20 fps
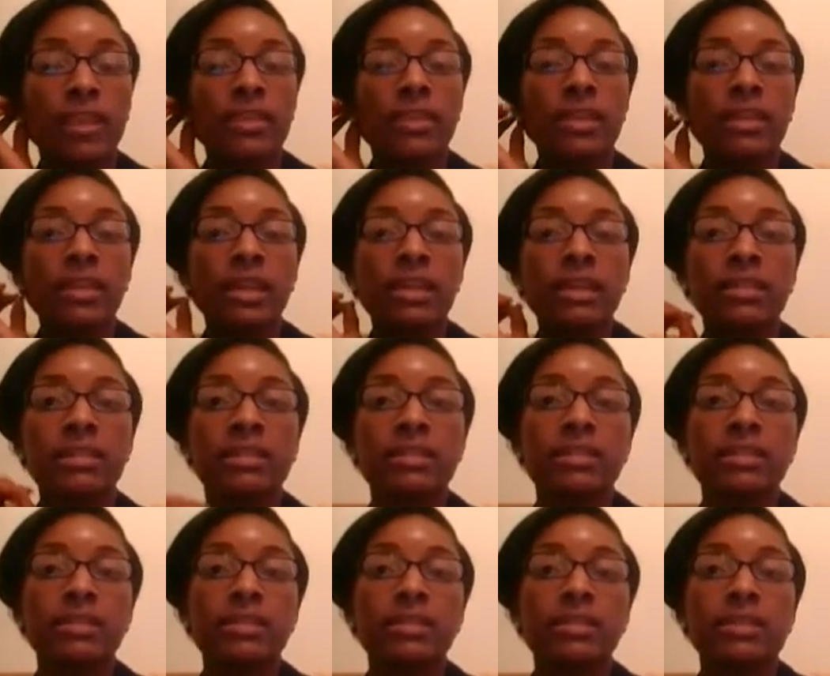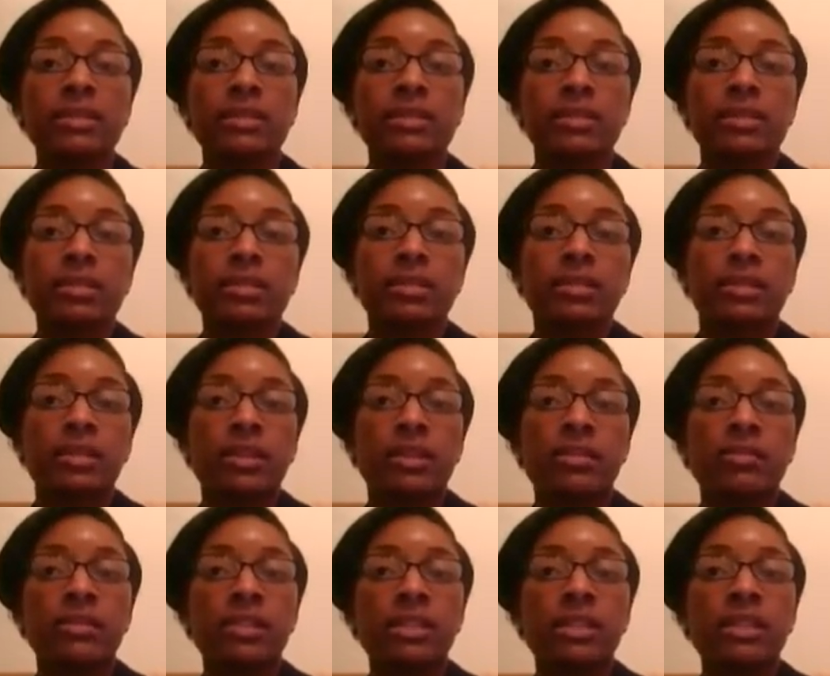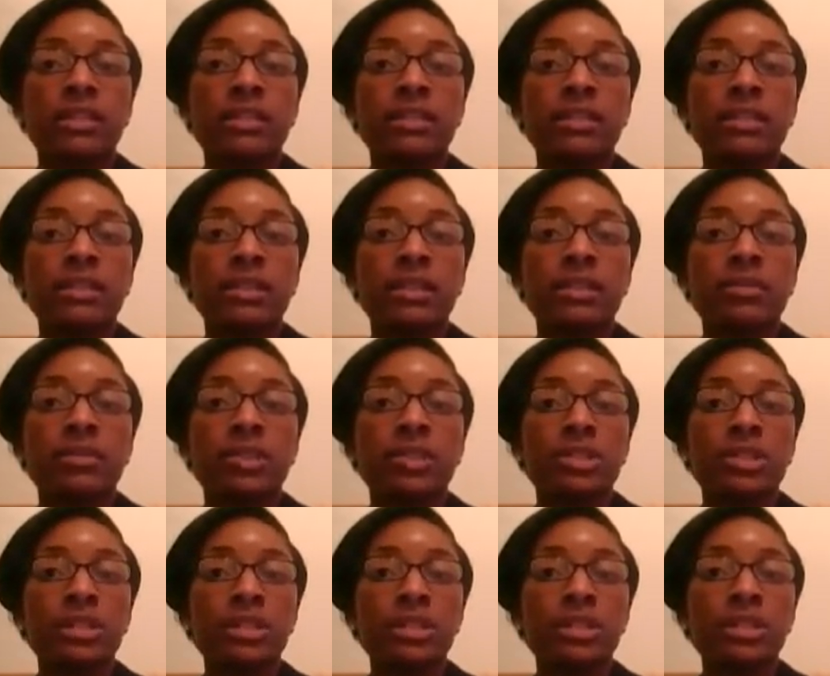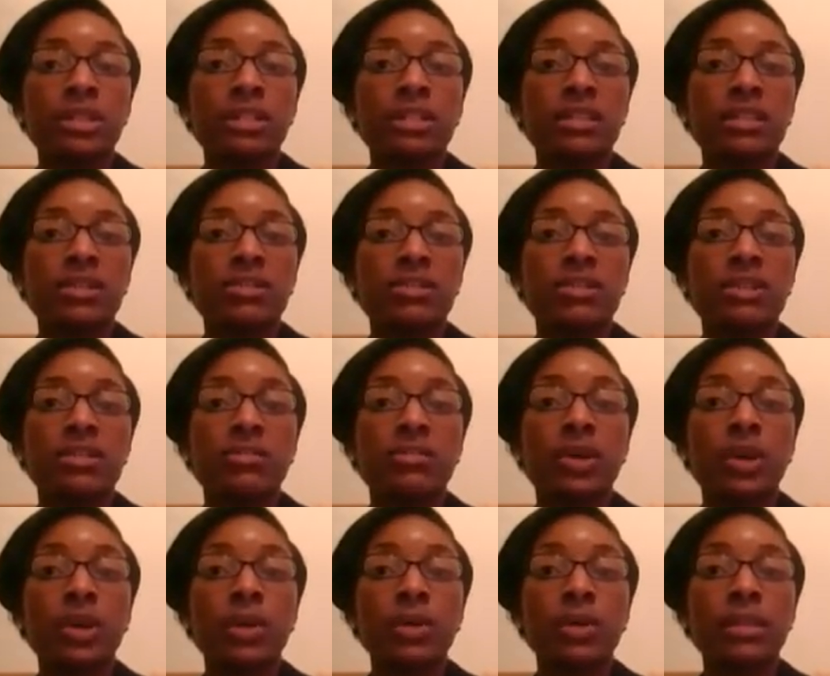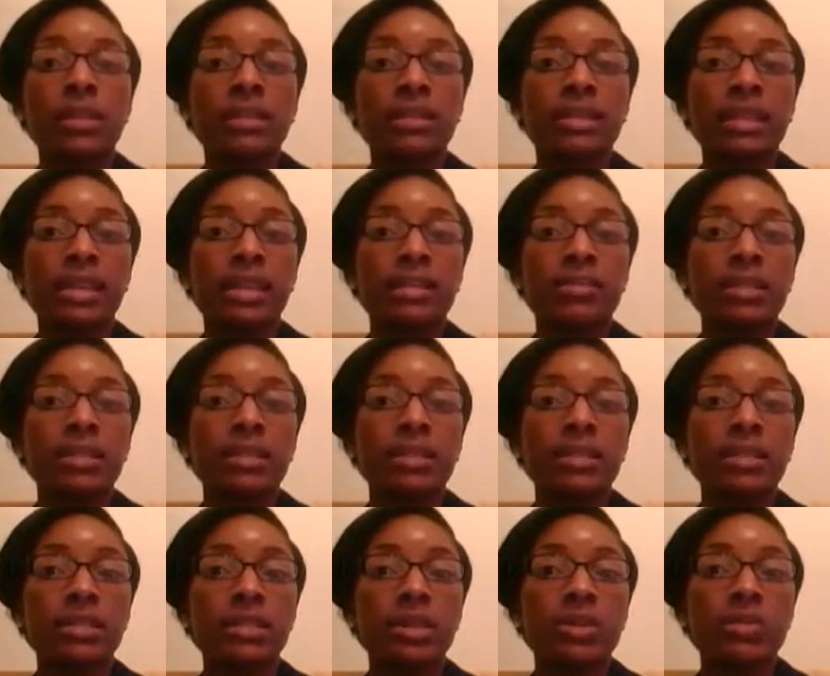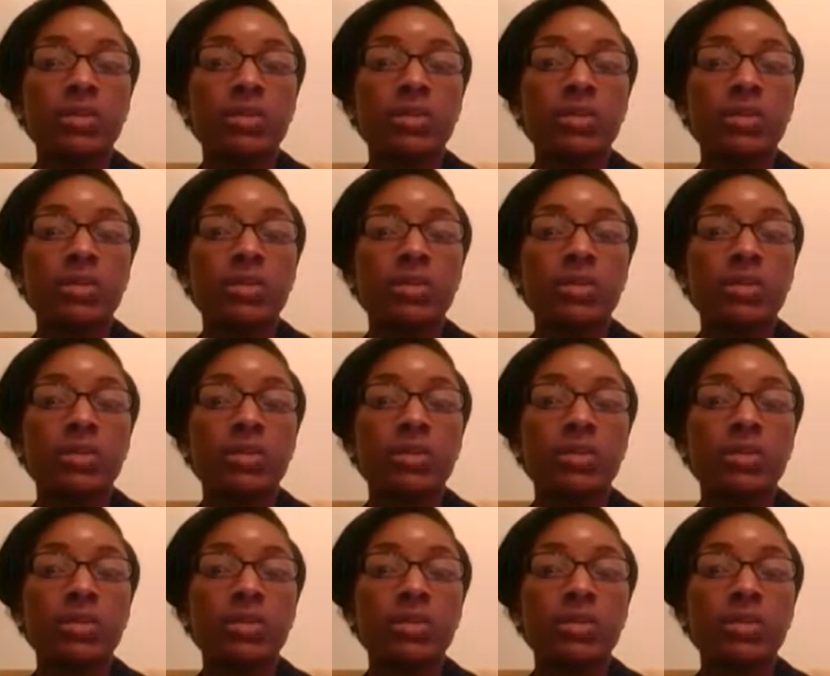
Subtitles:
Next theory is Imogen King's theory of goal attainment,